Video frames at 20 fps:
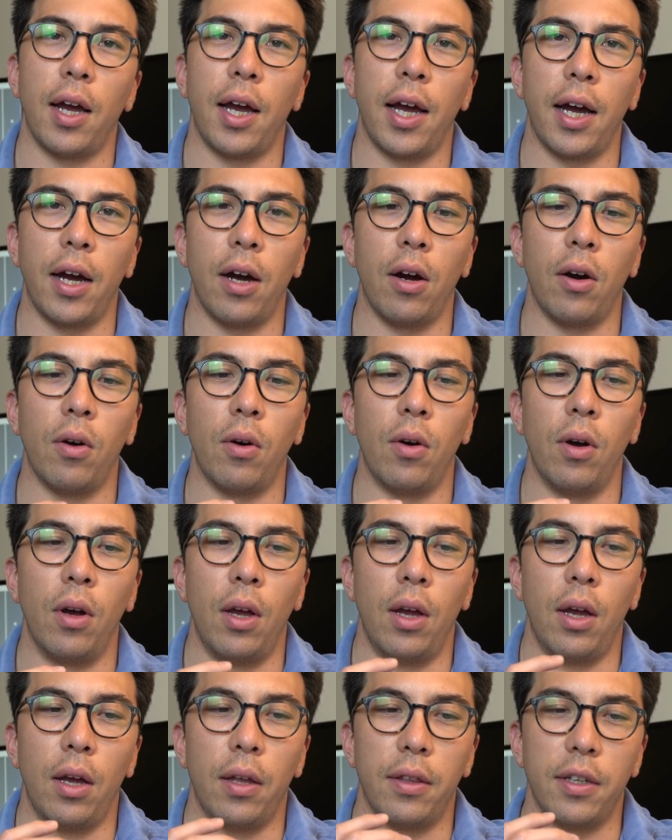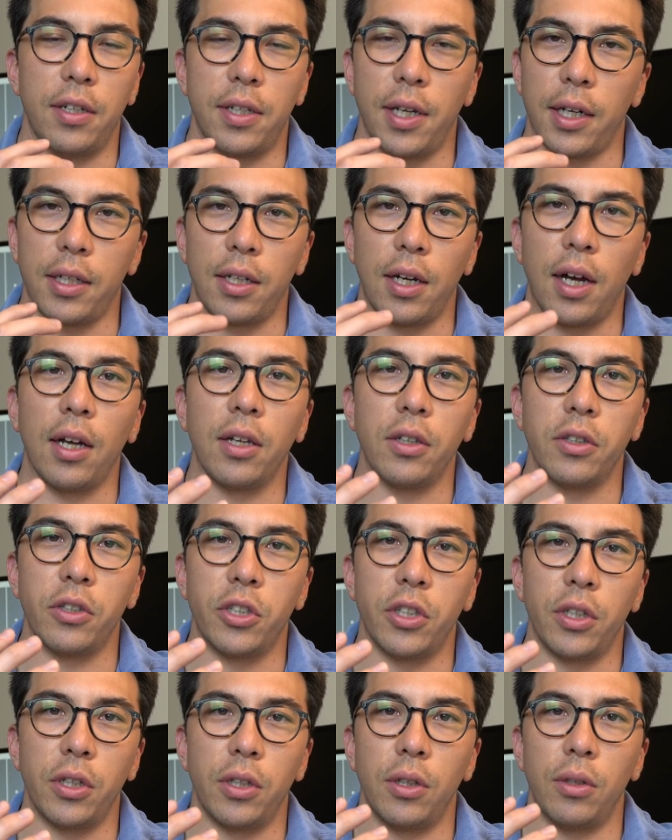how the
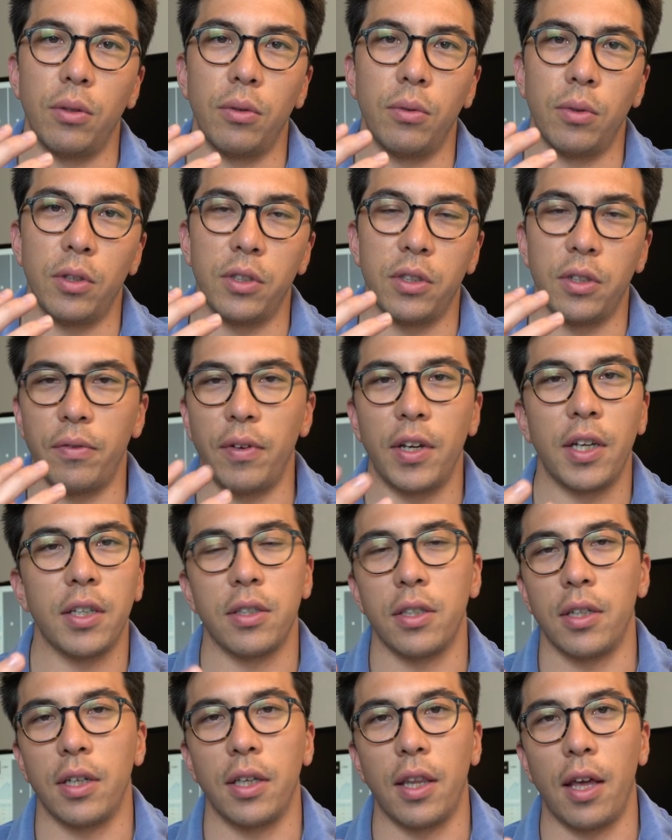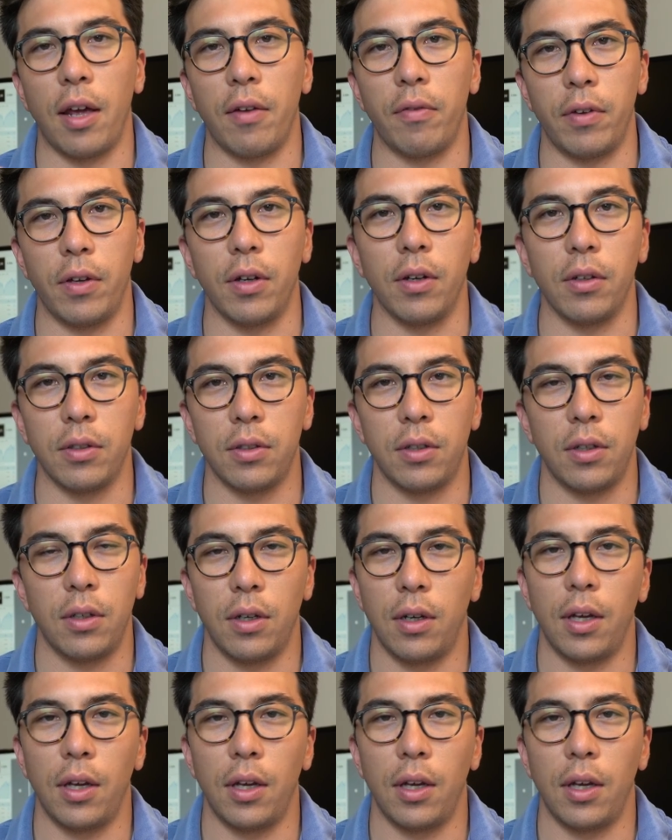technology was advancing in that field.